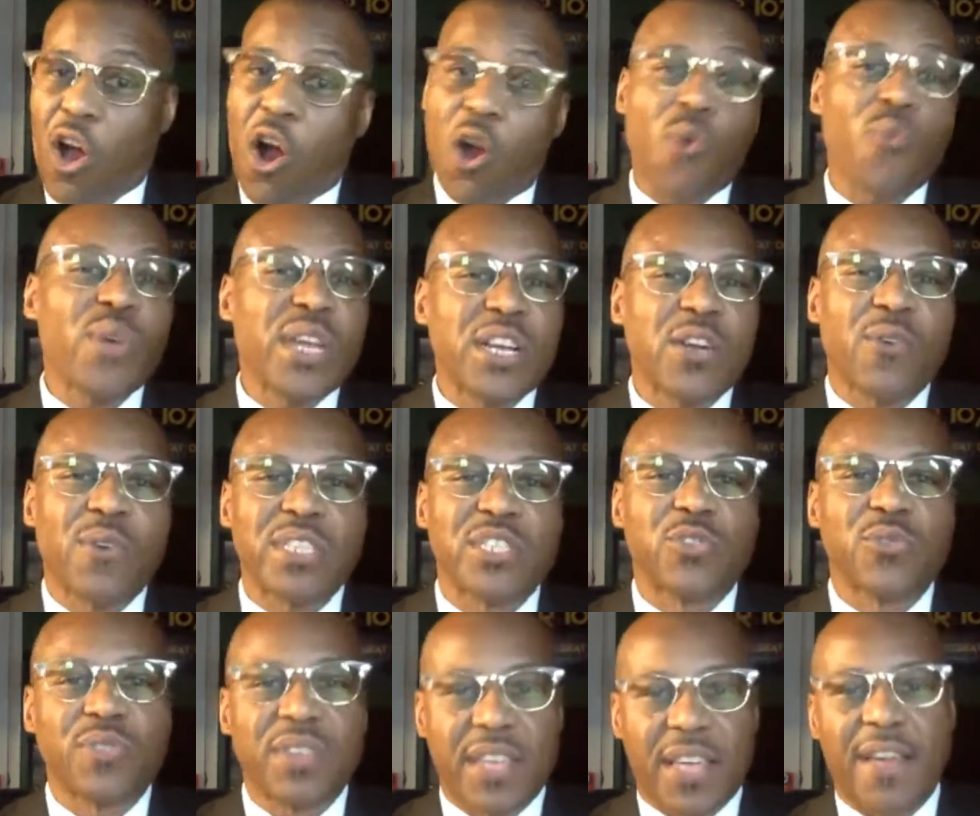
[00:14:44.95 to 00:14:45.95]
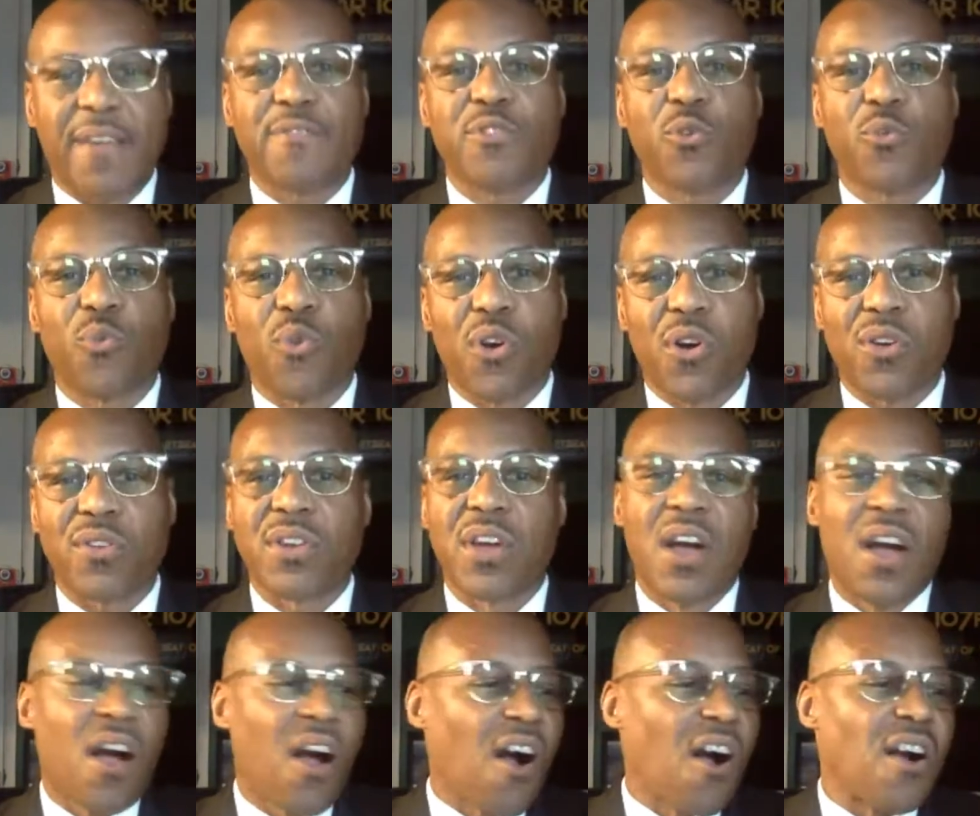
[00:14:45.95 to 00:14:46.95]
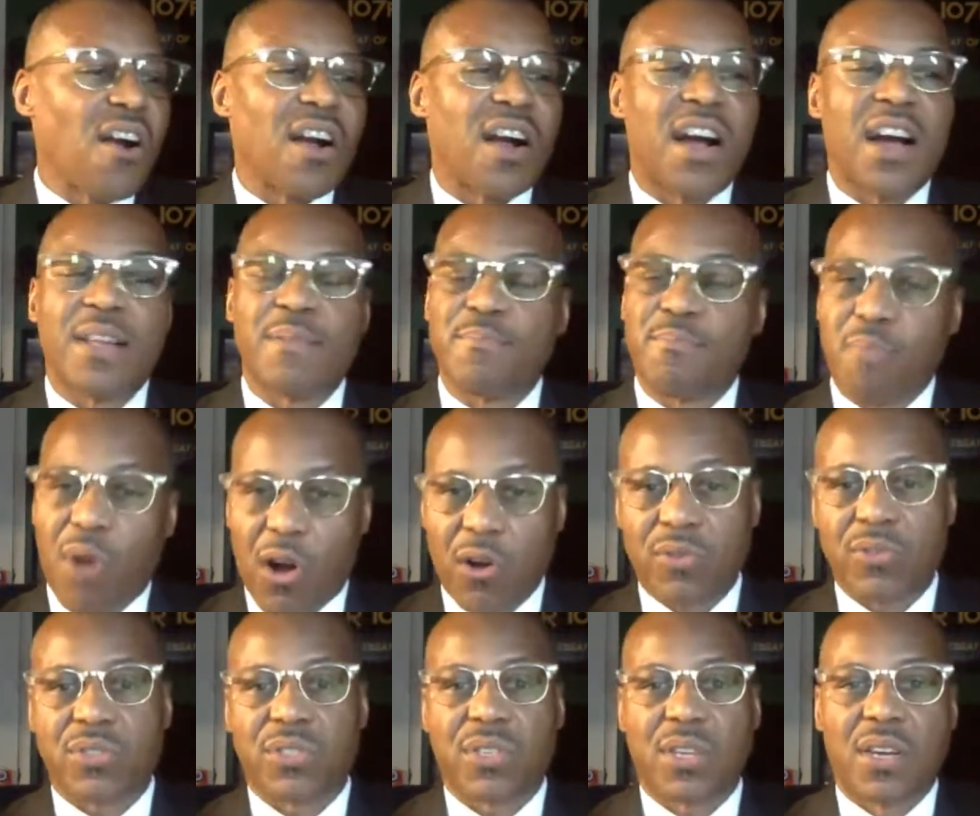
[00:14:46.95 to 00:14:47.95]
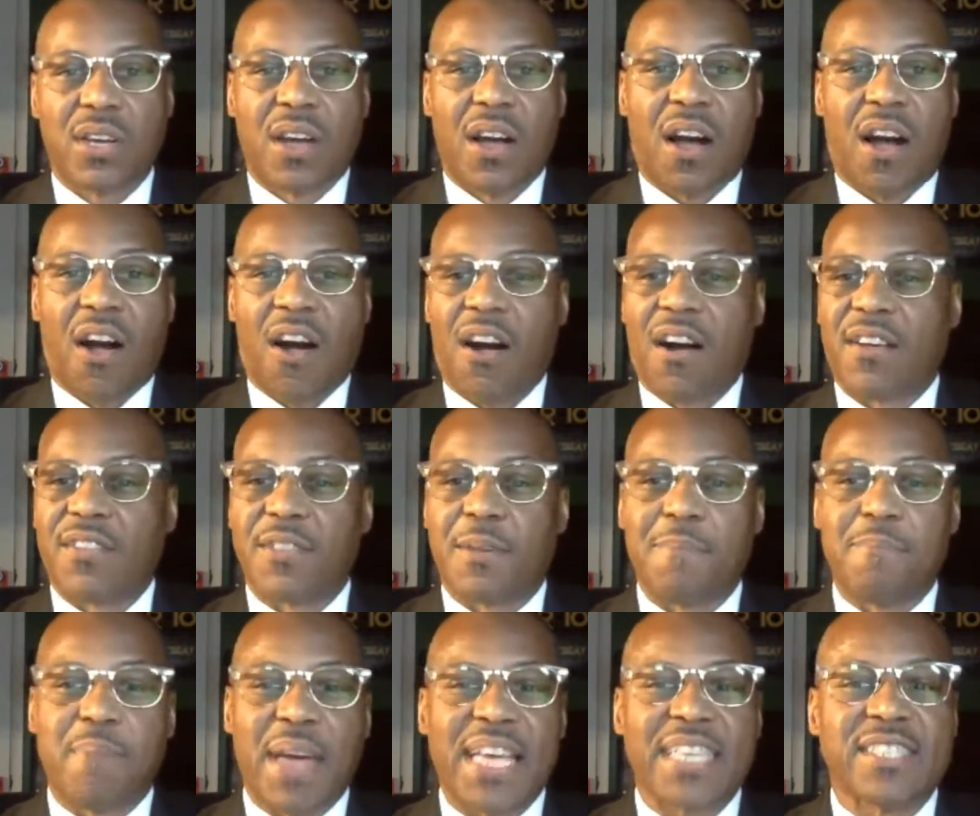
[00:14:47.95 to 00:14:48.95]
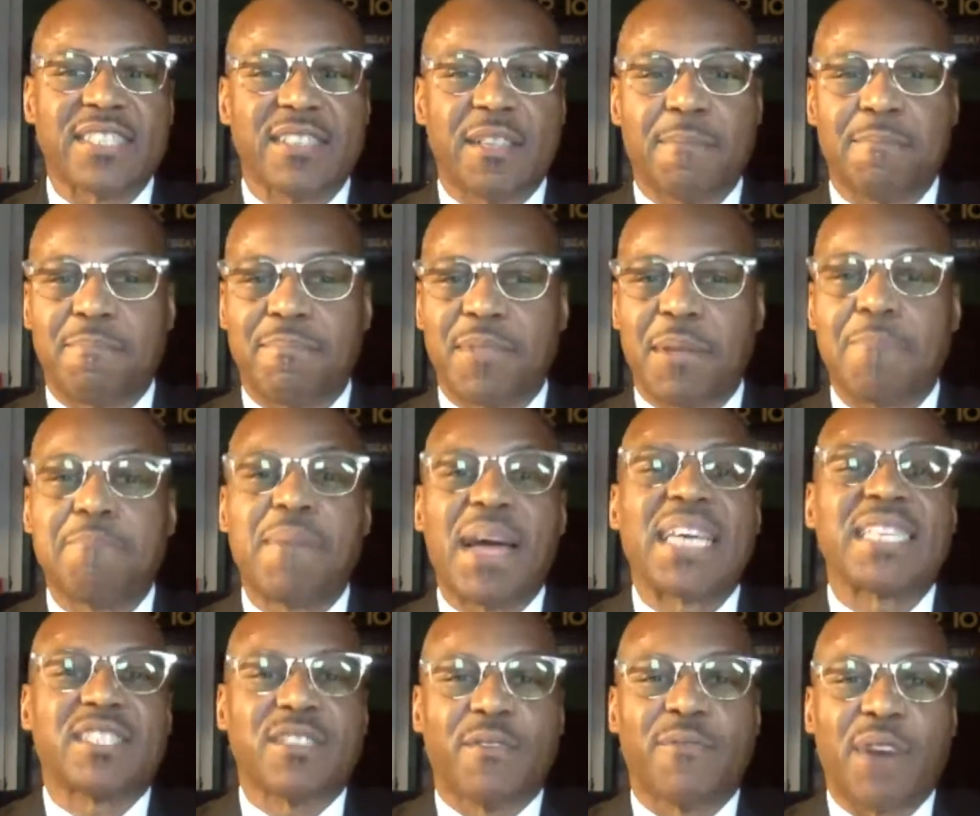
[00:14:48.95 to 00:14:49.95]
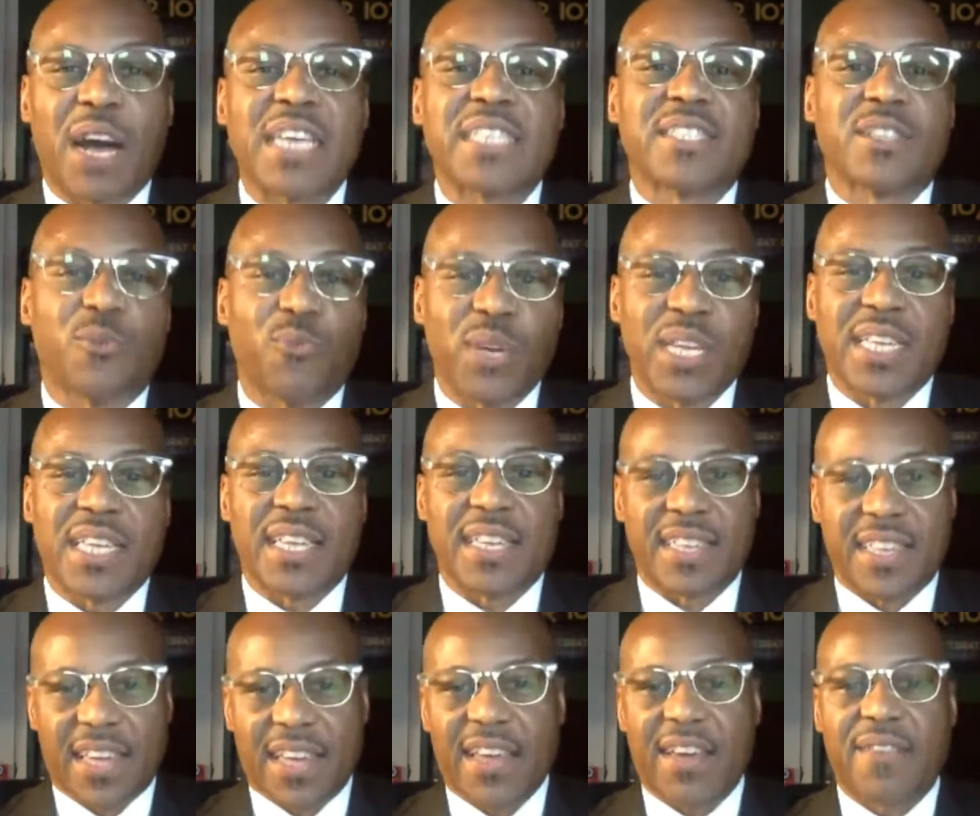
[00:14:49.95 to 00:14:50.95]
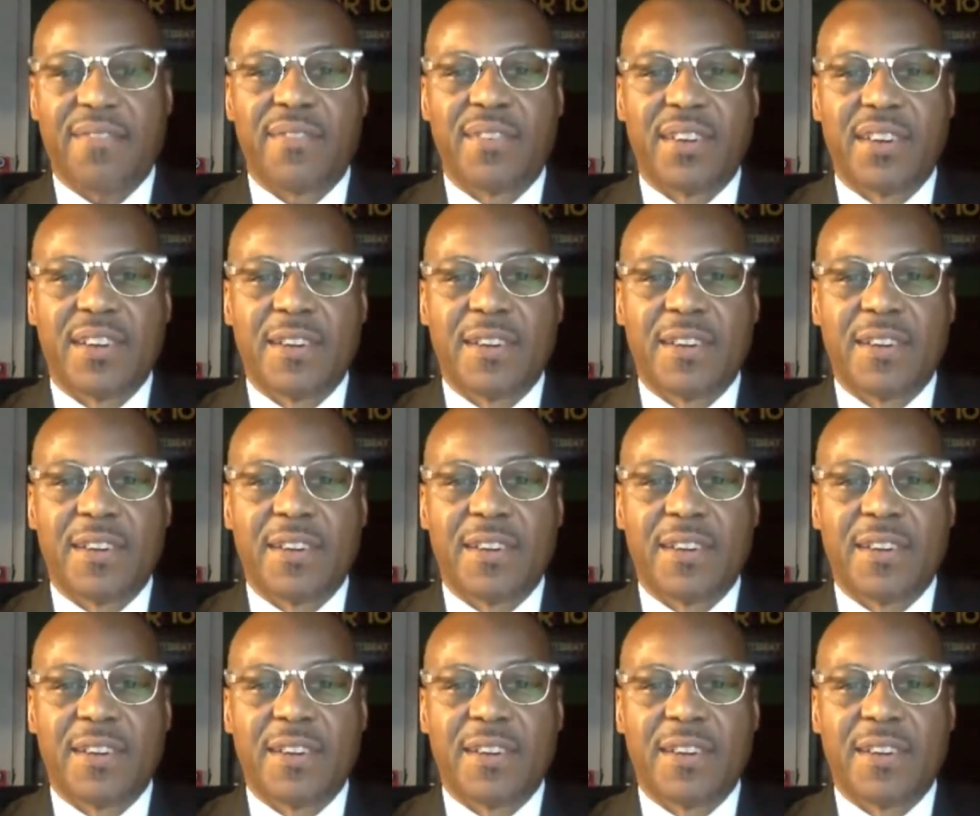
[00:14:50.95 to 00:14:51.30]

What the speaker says: Are we going to give the world our utmost, the best of us that we can give?